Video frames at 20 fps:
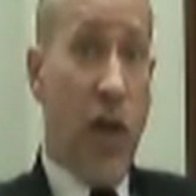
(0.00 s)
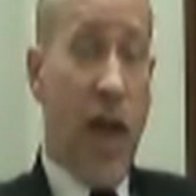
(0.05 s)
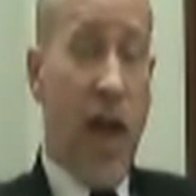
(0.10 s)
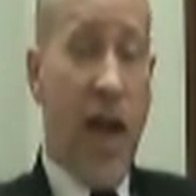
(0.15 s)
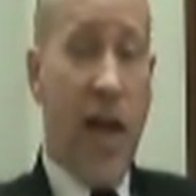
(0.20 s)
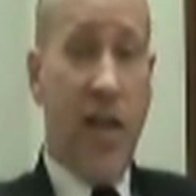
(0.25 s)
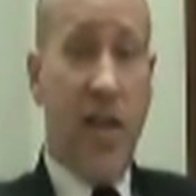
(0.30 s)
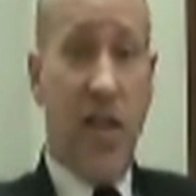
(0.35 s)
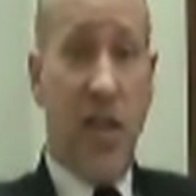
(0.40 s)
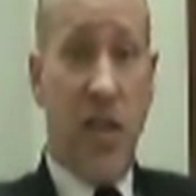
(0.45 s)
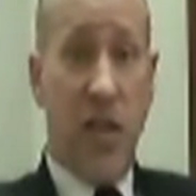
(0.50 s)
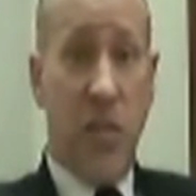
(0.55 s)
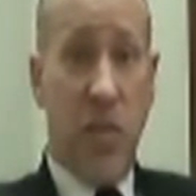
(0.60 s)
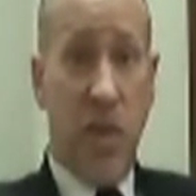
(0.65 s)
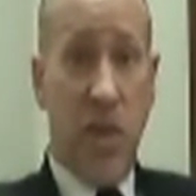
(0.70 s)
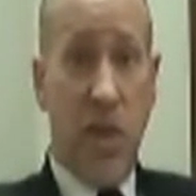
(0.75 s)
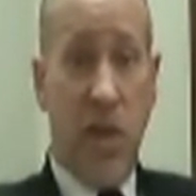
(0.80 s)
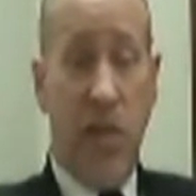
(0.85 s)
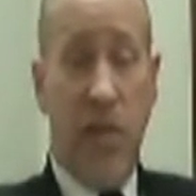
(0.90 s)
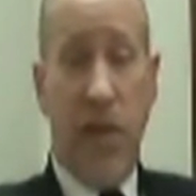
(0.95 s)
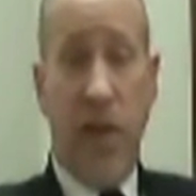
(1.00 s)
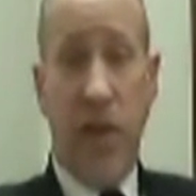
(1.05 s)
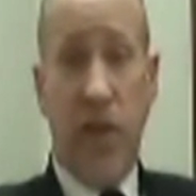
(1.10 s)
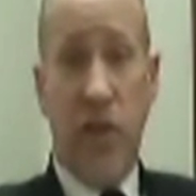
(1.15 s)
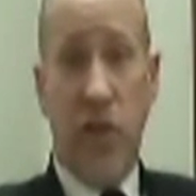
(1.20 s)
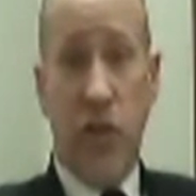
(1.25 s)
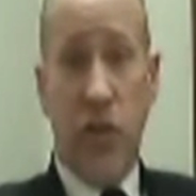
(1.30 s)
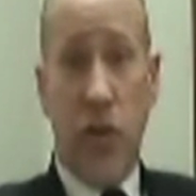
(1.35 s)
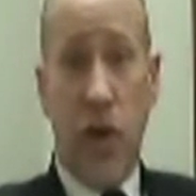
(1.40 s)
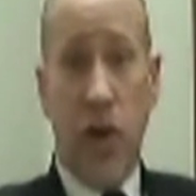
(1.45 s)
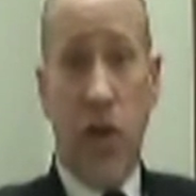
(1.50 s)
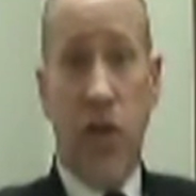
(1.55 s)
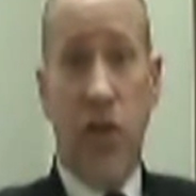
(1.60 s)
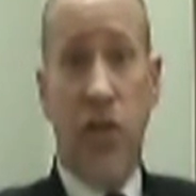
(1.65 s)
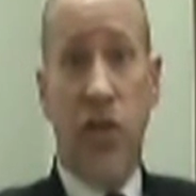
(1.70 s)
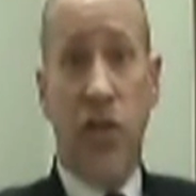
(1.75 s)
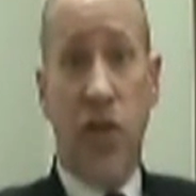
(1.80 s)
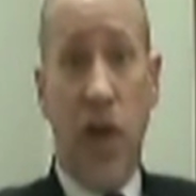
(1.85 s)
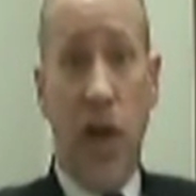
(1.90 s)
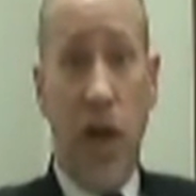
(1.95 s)
at the specific instructions
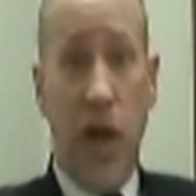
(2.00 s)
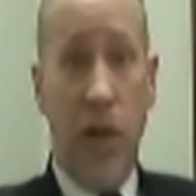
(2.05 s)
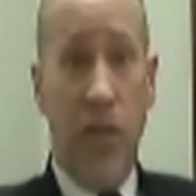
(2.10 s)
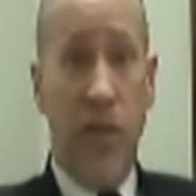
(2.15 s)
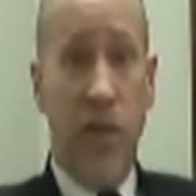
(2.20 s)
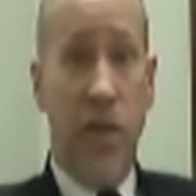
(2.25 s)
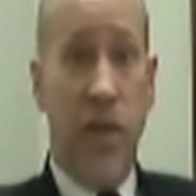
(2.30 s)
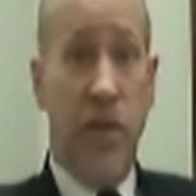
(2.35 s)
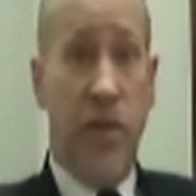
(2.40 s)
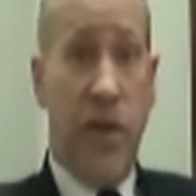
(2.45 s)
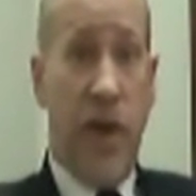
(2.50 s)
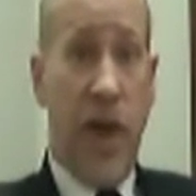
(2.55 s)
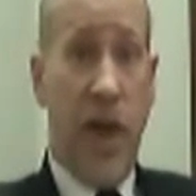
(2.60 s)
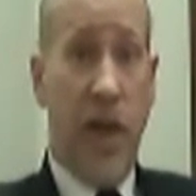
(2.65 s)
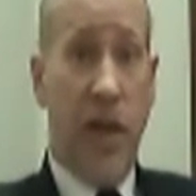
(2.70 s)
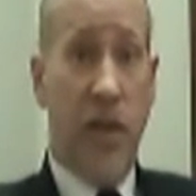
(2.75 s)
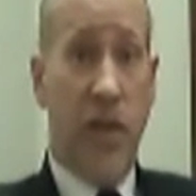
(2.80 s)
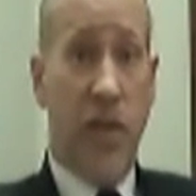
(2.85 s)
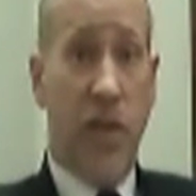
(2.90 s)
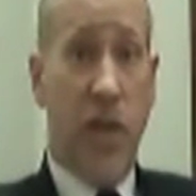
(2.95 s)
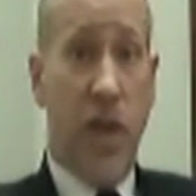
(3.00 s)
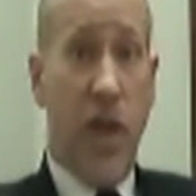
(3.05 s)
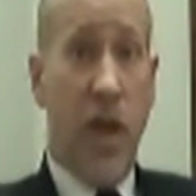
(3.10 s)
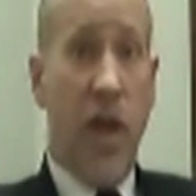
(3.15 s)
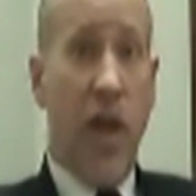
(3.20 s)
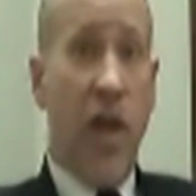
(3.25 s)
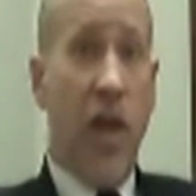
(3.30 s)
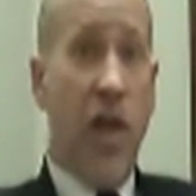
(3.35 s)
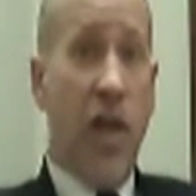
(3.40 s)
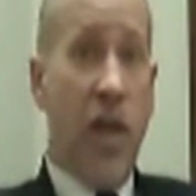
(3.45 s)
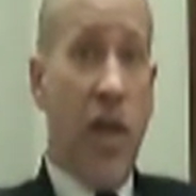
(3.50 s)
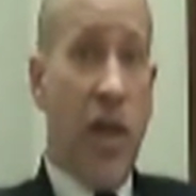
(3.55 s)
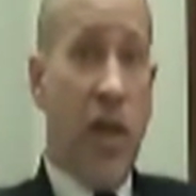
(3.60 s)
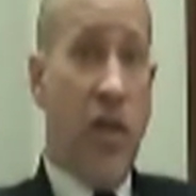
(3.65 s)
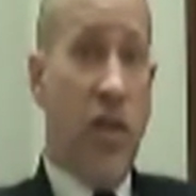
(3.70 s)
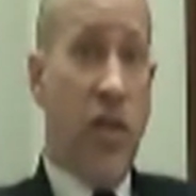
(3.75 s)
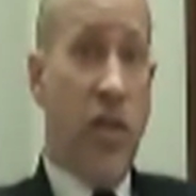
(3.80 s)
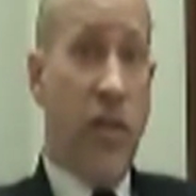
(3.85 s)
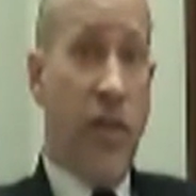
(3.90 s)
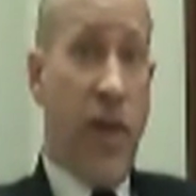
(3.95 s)
of the device. Each
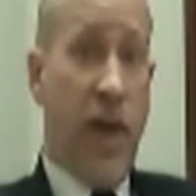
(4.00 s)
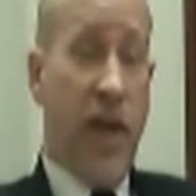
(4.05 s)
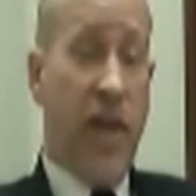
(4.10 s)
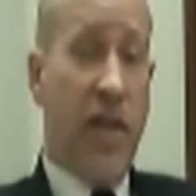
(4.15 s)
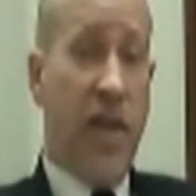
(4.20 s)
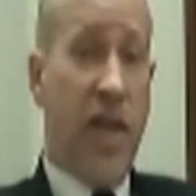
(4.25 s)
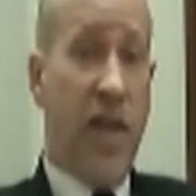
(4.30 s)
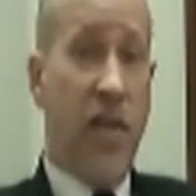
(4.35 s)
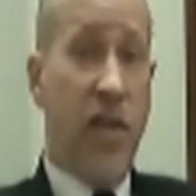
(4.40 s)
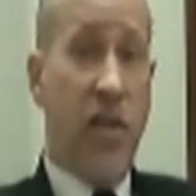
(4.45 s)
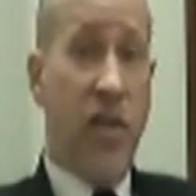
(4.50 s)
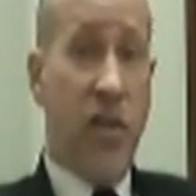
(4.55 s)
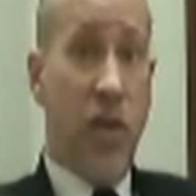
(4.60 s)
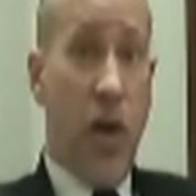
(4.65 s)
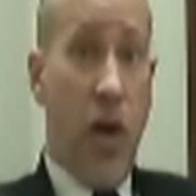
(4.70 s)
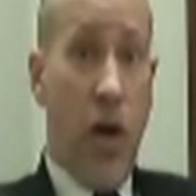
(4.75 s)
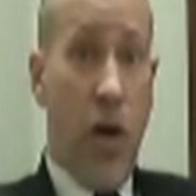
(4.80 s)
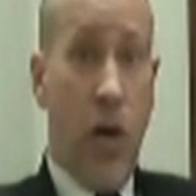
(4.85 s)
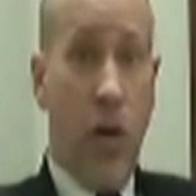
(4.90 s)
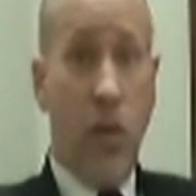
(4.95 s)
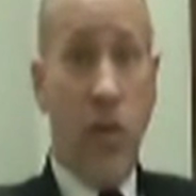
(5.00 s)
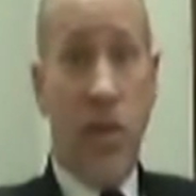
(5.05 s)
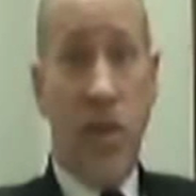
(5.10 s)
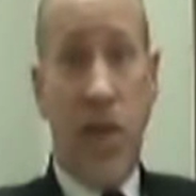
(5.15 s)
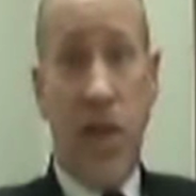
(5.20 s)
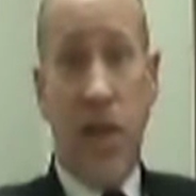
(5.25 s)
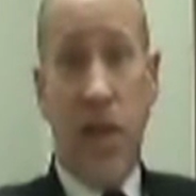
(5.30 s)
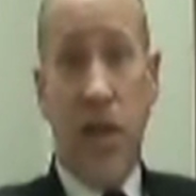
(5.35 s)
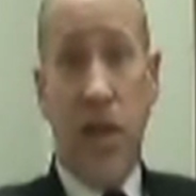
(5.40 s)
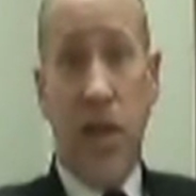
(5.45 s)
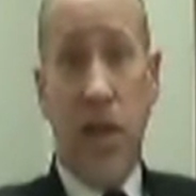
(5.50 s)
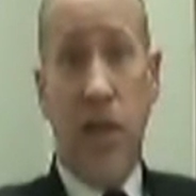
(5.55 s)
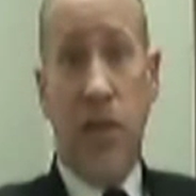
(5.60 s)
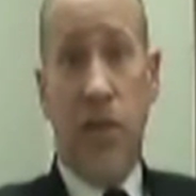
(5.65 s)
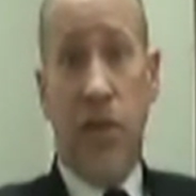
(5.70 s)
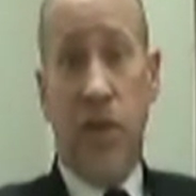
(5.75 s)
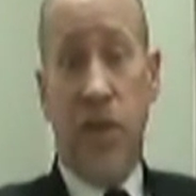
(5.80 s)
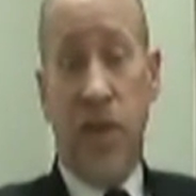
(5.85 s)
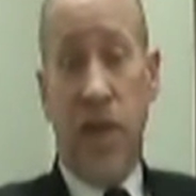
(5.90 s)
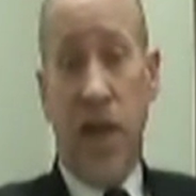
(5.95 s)
device has its own technique for
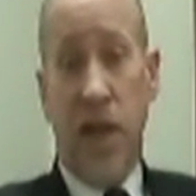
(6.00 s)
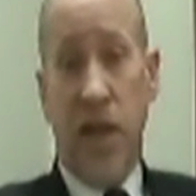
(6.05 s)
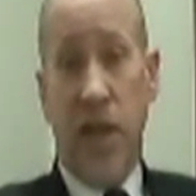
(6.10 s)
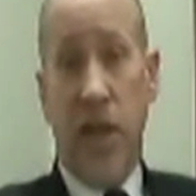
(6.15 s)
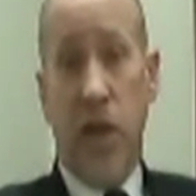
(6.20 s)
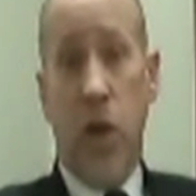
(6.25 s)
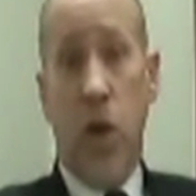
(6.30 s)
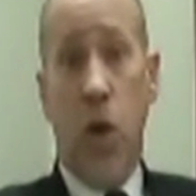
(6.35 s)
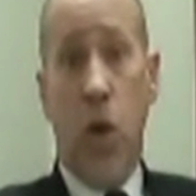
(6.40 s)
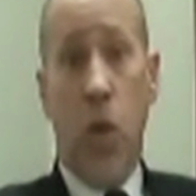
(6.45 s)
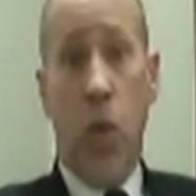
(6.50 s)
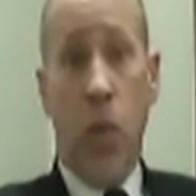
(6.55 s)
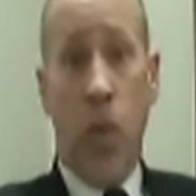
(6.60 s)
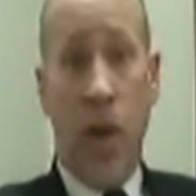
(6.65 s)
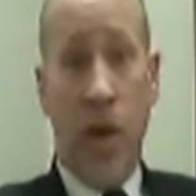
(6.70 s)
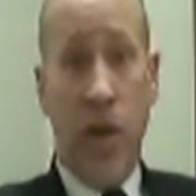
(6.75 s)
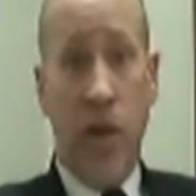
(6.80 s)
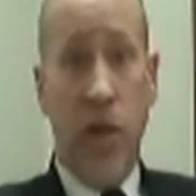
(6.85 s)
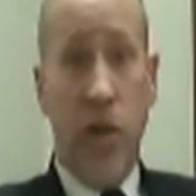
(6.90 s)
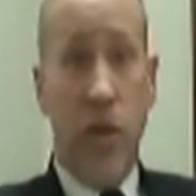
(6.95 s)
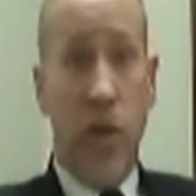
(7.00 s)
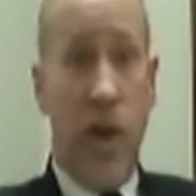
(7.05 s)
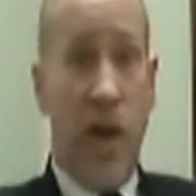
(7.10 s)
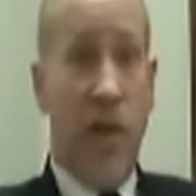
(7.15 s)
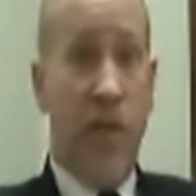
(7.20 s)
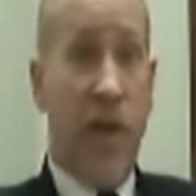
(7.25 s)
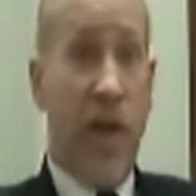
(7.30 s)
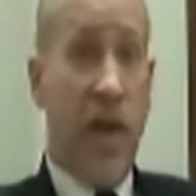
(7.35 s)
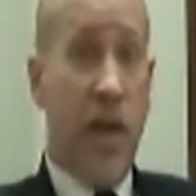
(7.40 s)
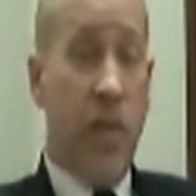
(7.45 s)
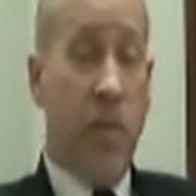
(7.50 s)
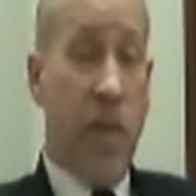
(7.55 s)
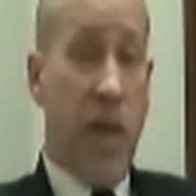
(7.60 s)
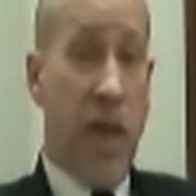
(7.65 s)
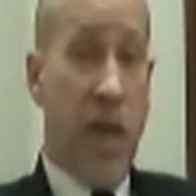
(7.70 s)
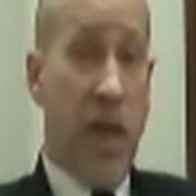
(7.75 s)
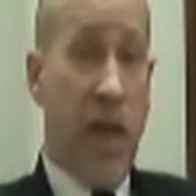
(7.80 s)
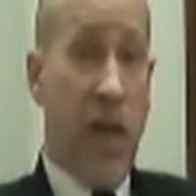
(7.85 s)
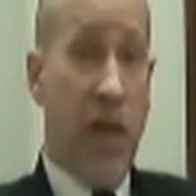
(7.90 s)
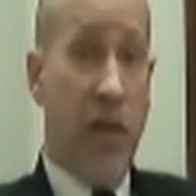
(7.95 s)
telling whether you have any
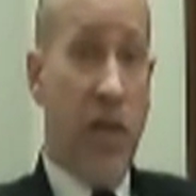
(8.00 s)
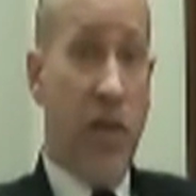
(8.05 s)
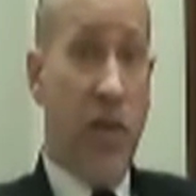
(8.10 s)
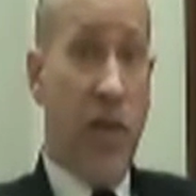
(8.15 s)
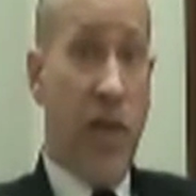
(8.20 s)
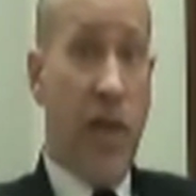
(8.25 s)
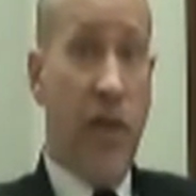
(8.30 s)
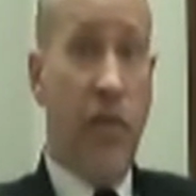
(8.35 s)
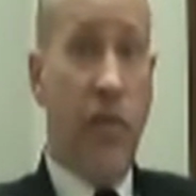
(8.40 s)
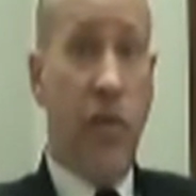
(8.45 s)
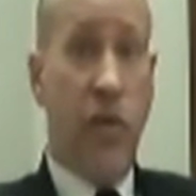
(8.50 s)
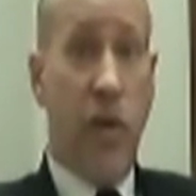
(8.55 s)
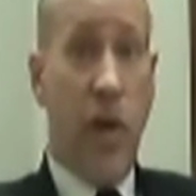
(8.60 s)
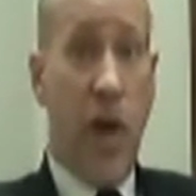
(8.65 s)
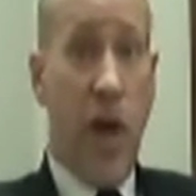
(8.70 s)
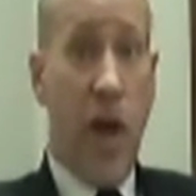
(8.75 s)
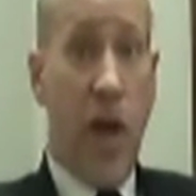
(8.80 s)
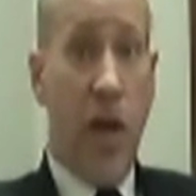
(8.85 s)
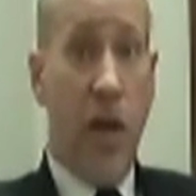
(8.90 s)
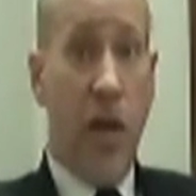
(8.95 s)
medication left or not.